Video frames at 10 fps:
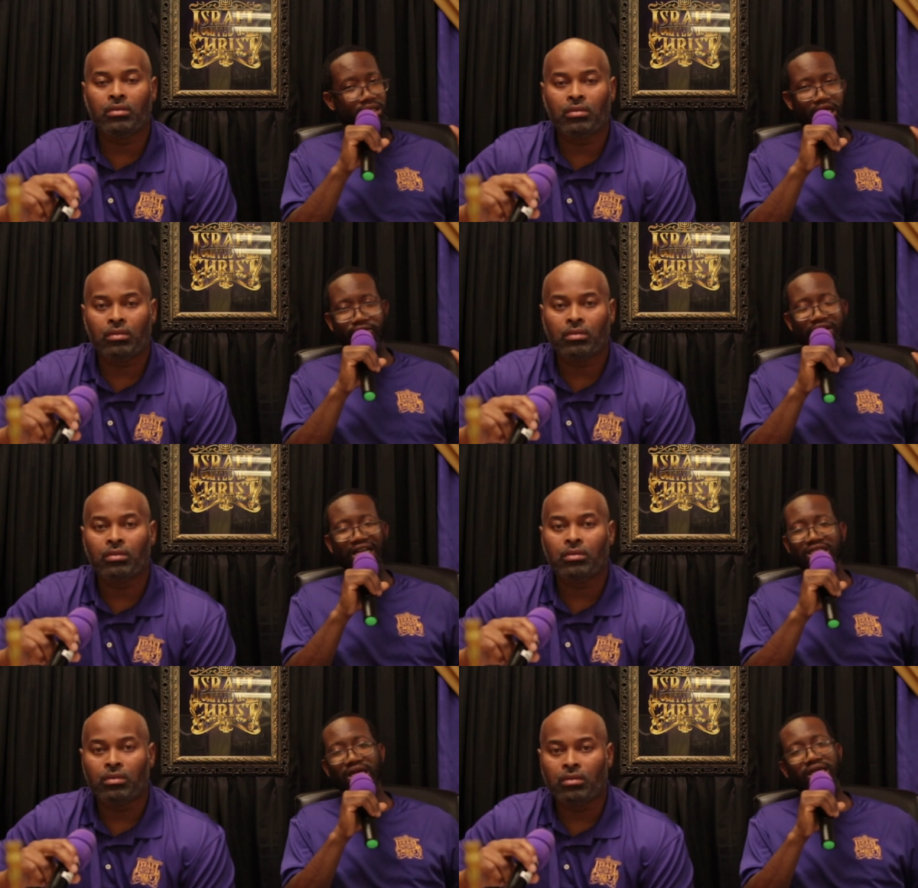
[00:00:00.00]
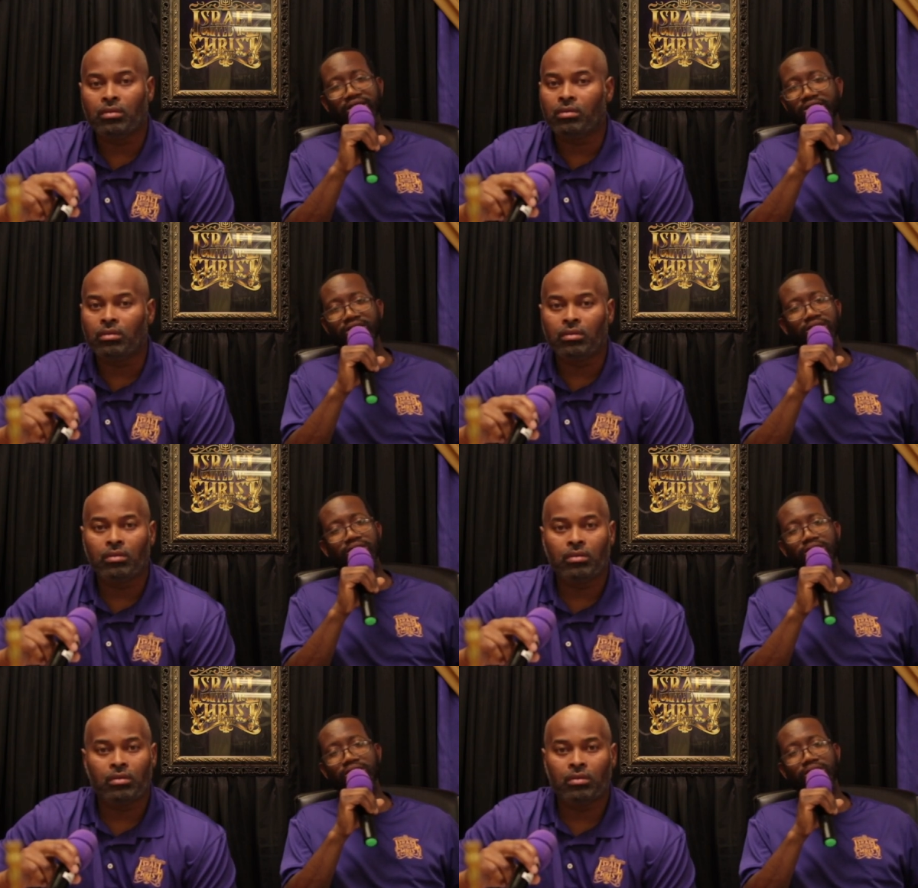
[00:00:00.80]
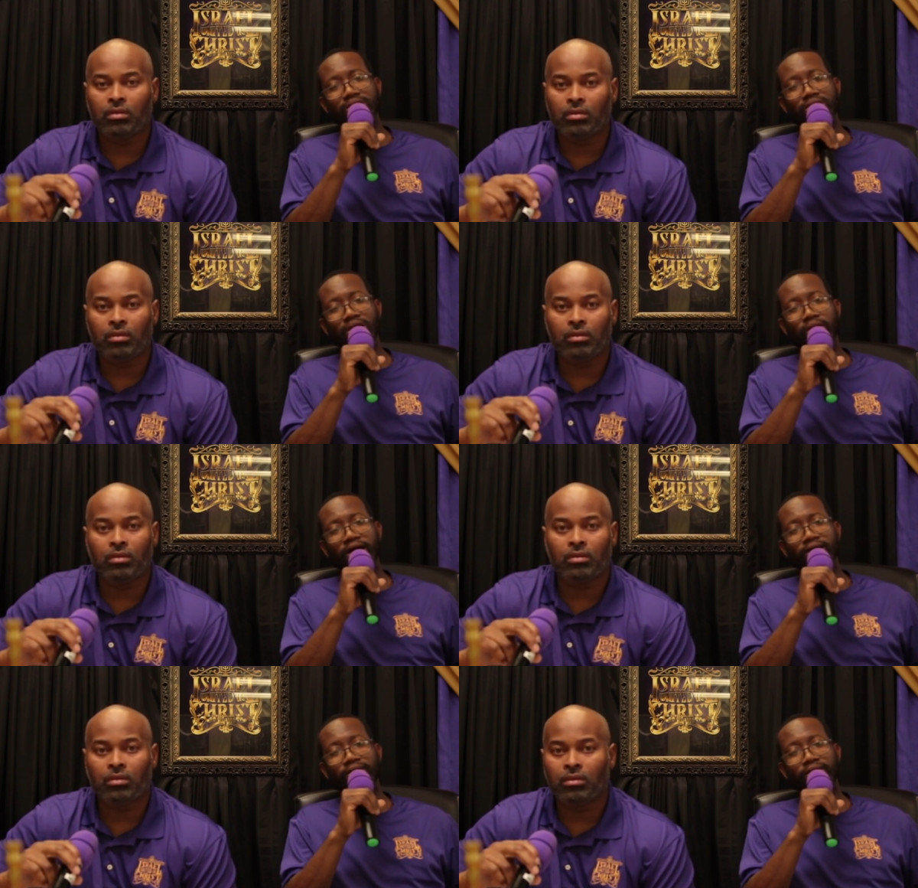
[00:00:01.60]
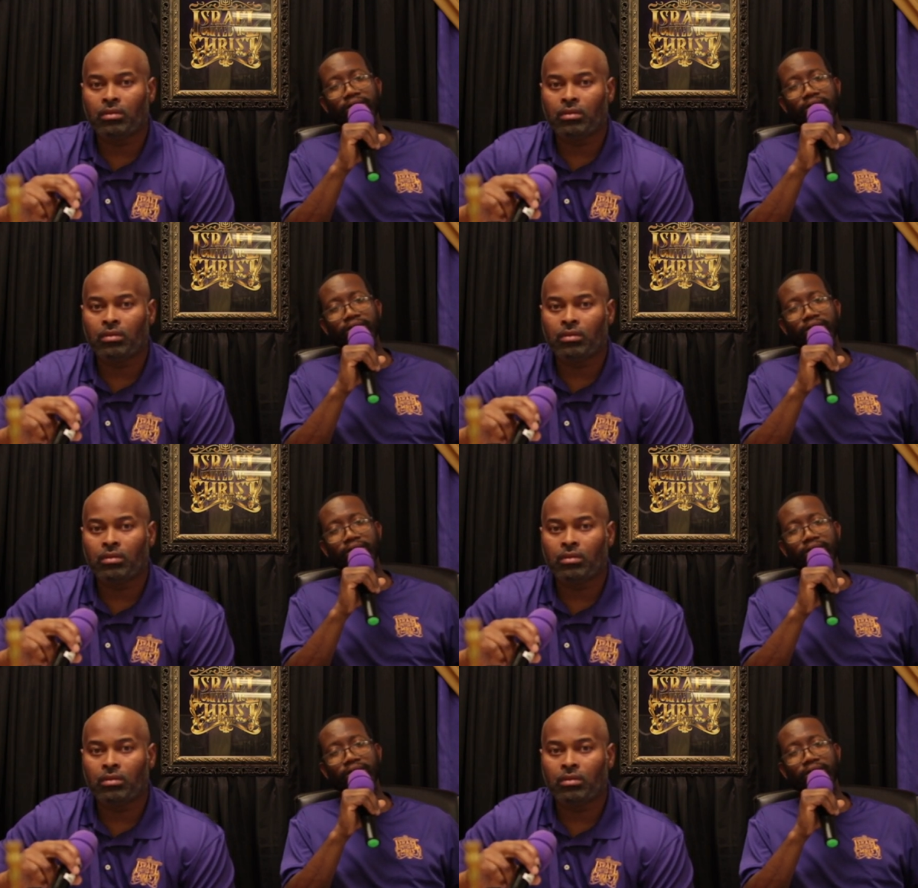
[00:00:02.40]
Speaker 1: have not changed, all right?